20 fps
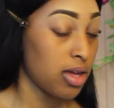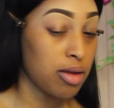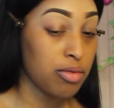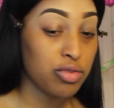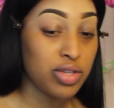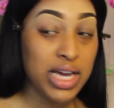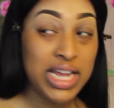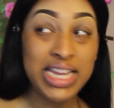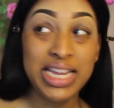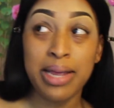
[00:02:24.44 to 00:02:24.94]
I'm
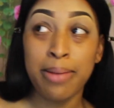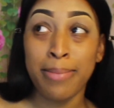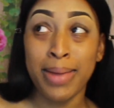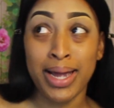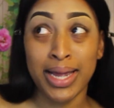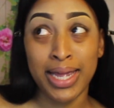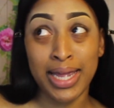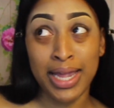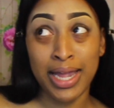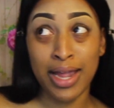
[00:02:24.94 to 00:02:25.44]
trying to get
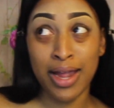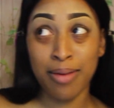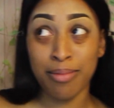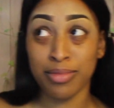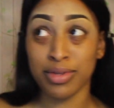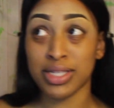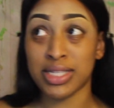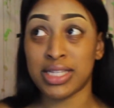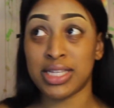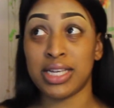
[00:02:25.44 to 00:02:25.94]
my
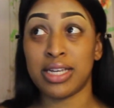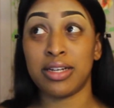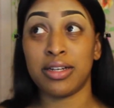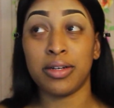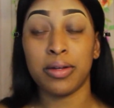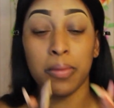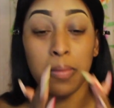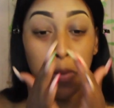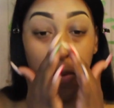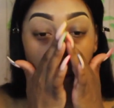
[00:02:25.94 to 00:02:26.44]
camera set
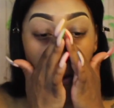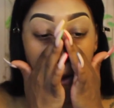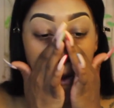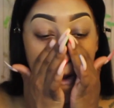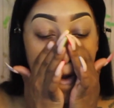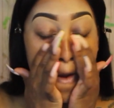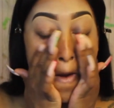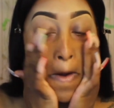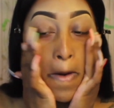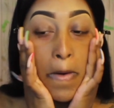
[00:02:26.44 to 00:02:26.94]
up
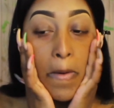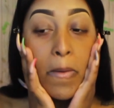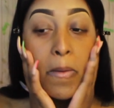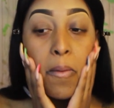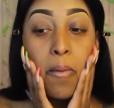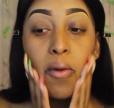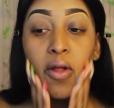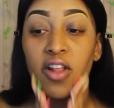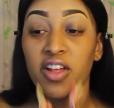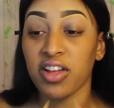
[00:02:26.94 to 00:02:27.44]

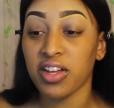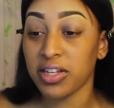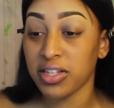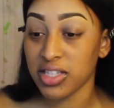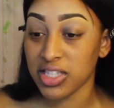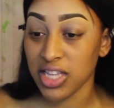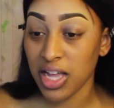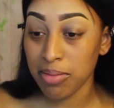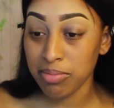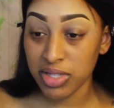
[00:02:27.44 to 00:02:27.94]
really good.
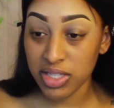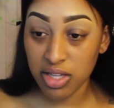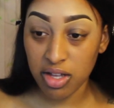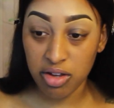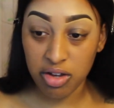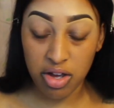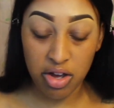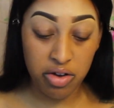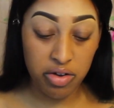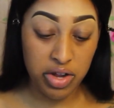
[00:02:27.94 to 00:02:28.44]
So I'm just
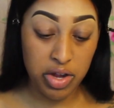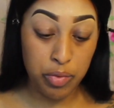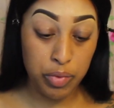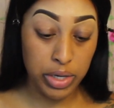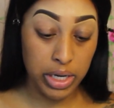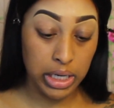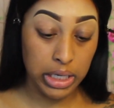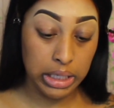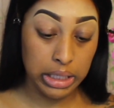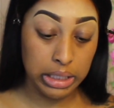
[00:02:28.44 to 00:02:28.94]
going to go in
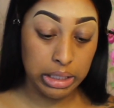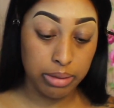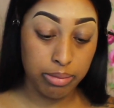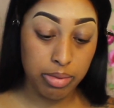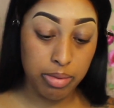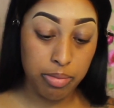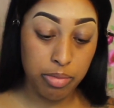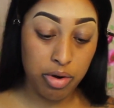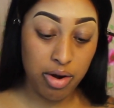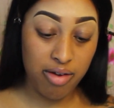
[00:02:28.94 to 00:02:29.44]
with a little
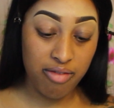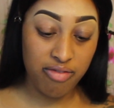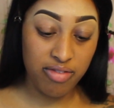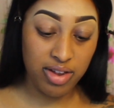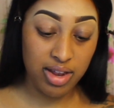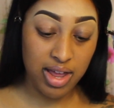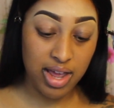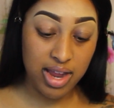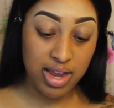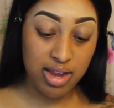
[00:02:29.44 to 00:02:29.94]
bit more, I
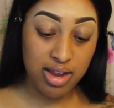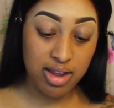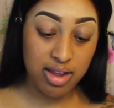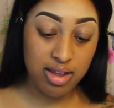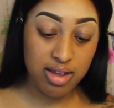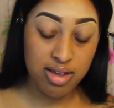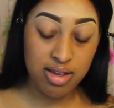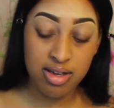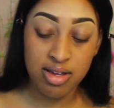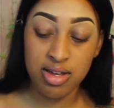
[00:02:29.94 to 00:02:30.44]
feel like.
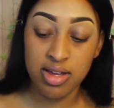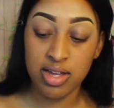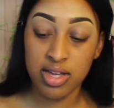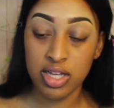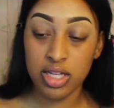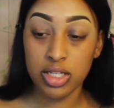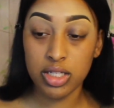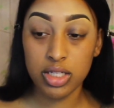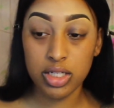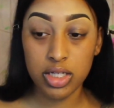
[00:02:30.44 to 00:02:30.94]

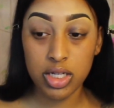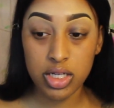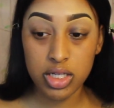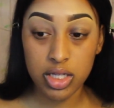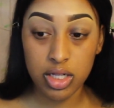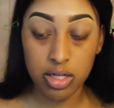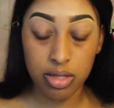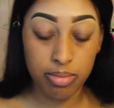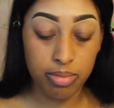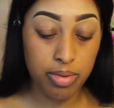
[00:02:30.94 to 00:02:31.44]
Just
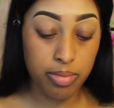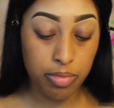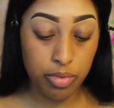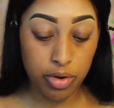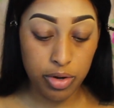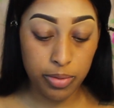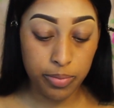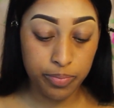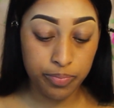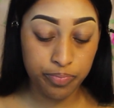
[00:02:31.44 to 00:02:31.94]
a little bit
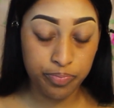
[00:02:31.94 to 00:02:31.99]
more.